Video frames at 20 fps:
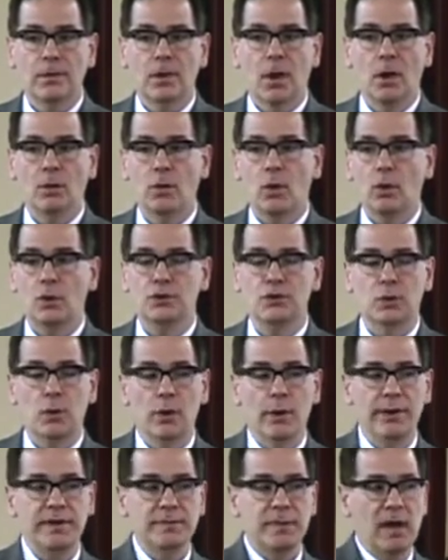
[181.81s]
a Rolls
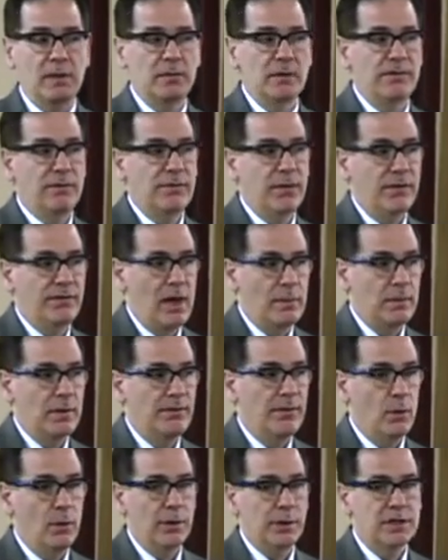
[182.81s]
Royce, but if I'm a
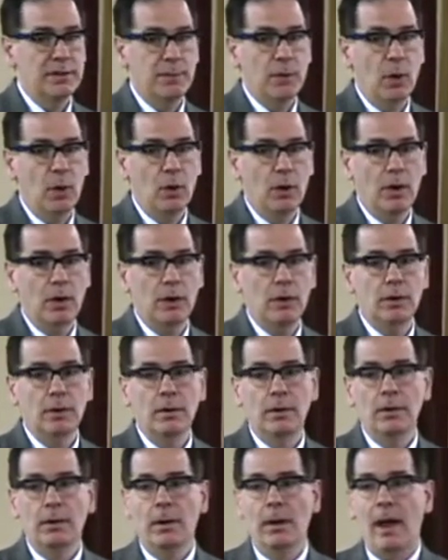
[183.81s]
Ford Explorer,
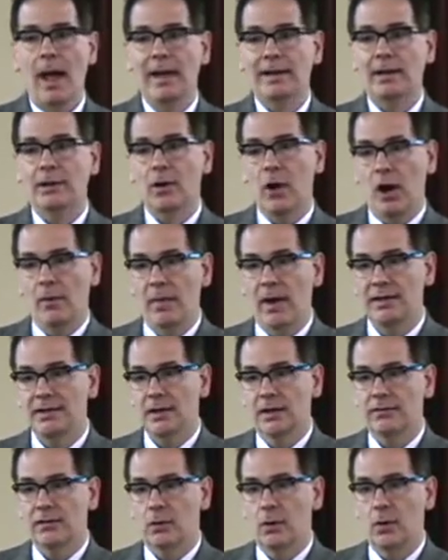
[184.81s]
I can call
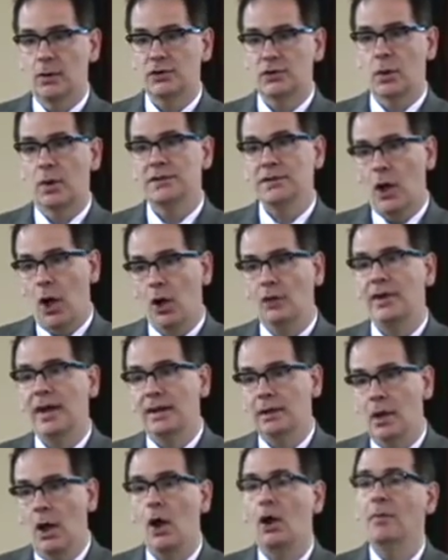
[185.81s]
myself a Rolls Royce all
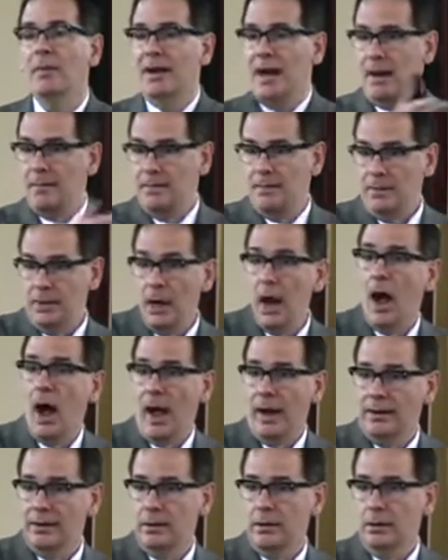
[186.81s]
day long, but I'm
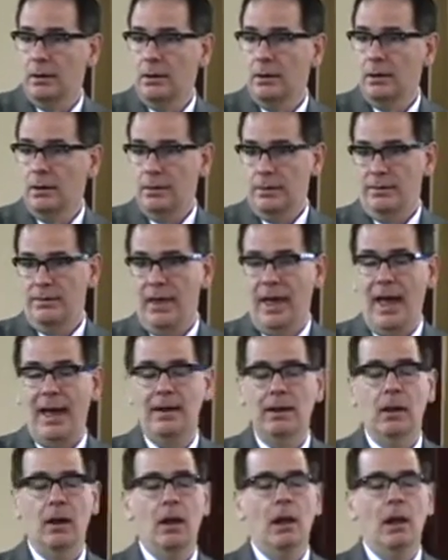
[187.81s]
not that.